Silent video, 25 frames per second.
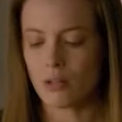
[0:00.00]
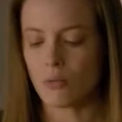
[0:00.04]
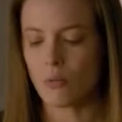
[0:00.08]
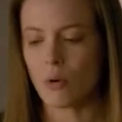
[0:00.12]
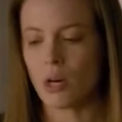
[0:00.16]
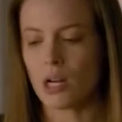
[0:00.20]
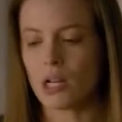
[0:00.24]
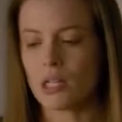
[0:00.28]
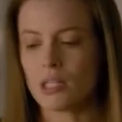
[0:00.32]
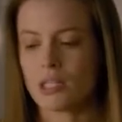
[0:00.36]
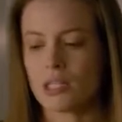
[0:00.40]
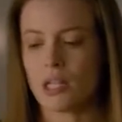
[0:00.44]
an
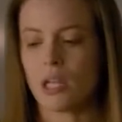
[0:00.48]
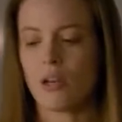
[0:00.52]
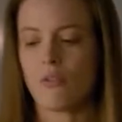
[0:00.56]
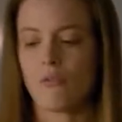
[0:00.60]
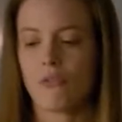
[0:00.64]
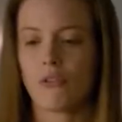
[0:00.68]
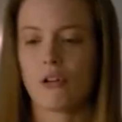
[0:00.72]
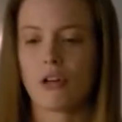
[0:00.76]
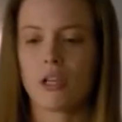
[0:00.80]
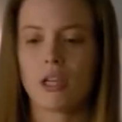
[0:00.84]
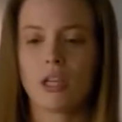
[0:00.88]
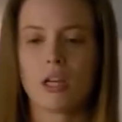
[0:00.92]

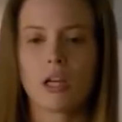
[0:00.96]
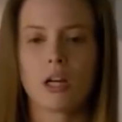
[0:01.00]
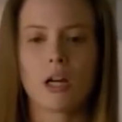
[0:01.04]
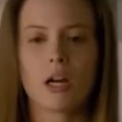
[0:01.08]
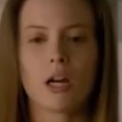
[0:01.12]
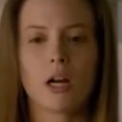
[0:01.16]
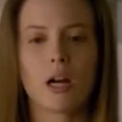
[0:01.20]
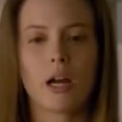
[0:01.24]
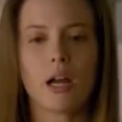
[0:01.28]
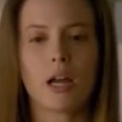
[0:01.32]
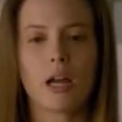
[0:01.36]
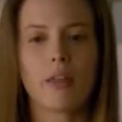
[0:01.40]
on-set tutor
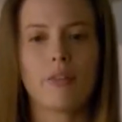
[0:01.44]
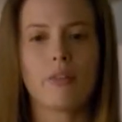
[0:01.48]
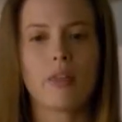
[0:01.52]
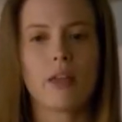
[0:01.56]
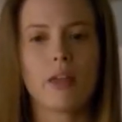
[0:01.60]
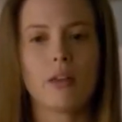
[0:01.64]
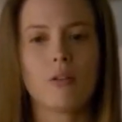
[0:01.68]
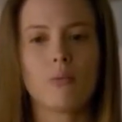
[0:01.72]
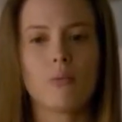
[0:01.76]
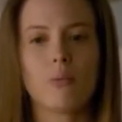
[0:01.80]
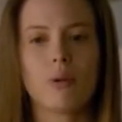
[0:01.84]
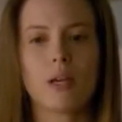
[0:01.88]
for a
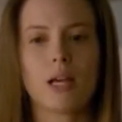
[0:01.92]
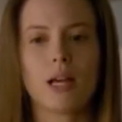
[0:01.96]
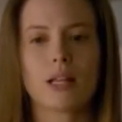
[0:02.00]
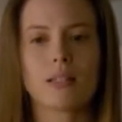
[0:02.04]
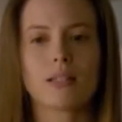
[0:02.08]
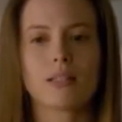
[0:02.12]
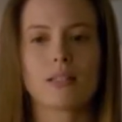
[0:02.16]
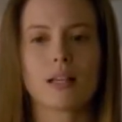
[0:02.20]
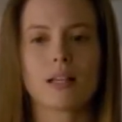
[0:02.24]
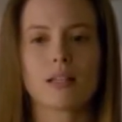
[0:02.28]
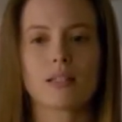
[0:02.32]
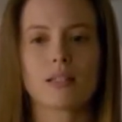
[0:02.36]
child
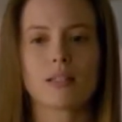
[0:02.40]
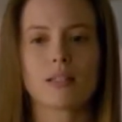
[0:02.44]
actor,